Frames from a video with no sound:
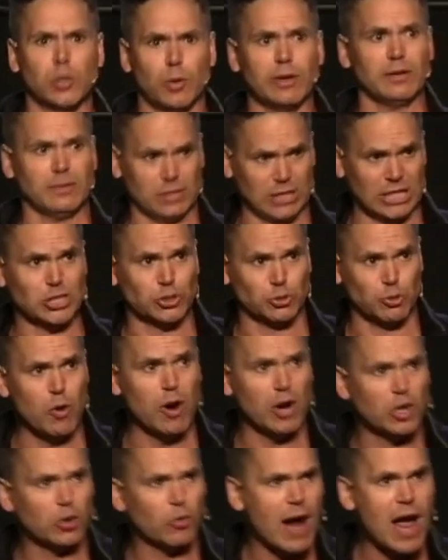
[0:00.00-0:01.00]
so it, it
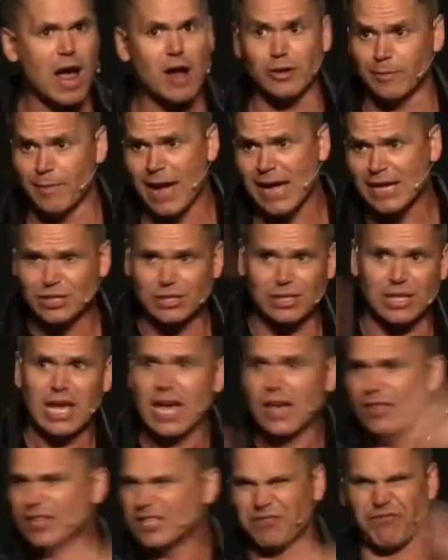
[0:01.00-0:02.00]
drew a crowd imagine
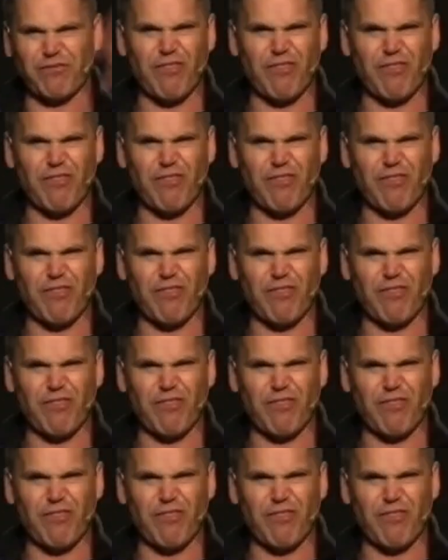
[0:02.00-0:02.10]
this